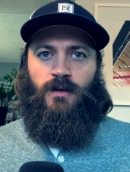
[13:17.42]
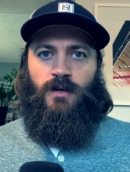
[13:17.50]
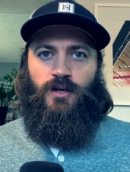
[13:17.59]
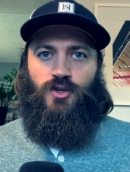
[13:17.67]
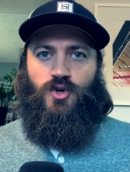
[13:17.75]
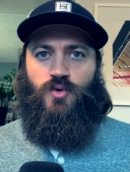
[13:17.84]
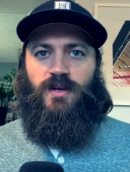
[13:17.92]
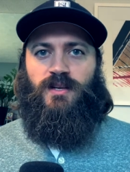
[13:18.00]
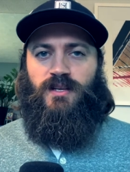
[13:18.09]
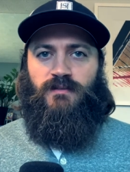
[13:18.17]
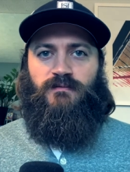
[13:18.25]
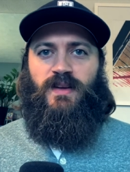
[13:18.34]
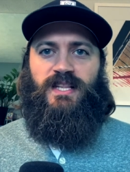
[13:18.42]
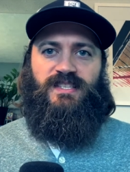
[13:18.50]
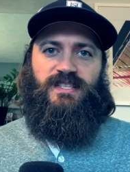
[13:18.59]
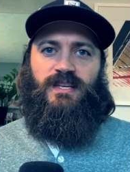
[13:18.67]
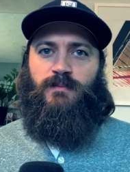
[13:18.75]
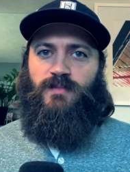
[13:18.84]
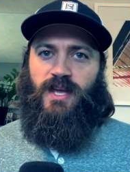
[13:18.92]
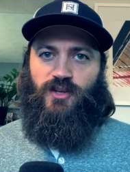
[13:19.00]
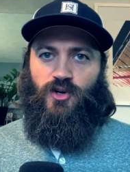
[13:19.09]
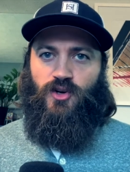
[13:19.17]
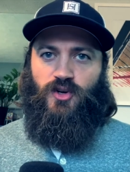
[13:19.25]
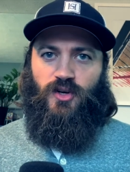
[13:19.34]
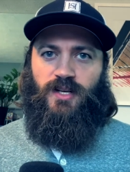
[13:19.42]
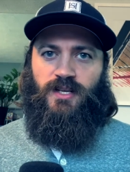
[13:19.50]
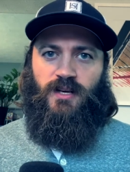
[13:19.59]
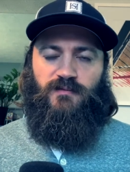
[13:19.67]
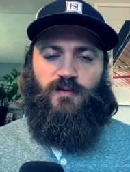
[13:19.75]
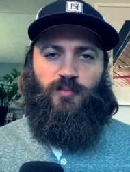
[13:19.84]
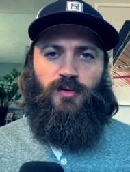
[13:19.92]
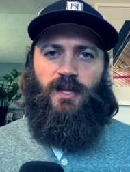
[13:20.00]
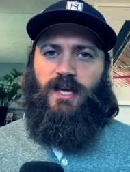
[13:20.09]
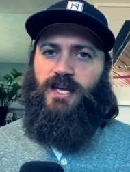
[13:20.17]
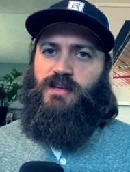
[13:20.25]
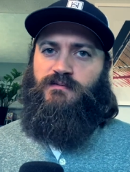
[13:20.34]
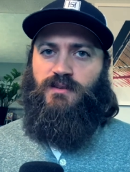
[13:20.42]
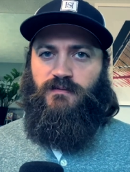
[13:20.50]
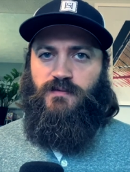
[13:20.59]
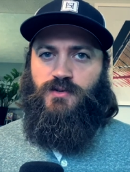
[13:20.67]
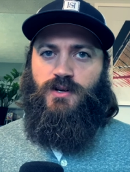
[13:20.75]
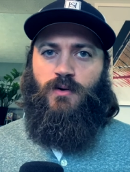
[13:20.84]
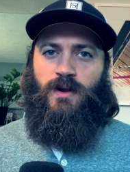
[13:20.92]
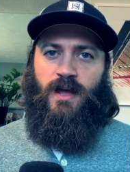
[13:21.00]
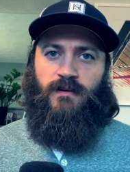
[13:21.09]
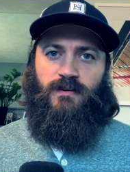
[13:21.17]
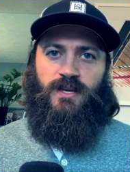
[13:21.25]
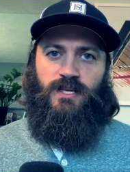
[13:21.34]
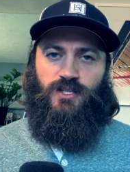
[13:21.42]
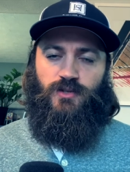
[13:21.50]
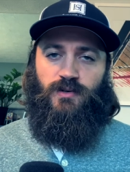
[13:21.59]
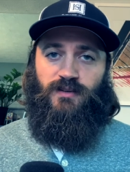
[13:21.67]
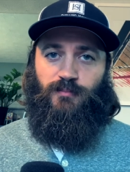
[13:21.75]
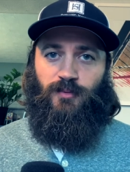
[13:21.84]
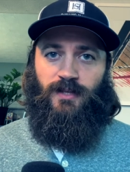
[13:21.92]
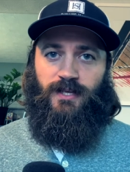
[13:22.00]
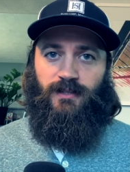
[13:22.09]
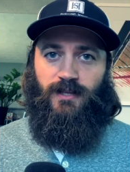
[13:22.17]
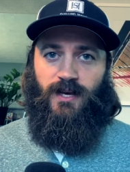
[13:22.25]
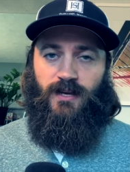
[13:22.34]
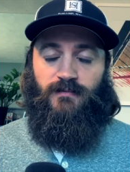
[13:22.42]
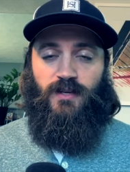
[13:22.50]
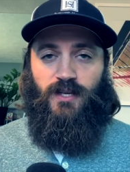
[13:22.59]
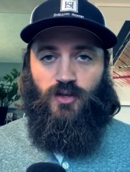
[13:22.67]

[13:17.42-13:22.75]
you can convince them that you're good enough to play, even if you don't have a history of playing live.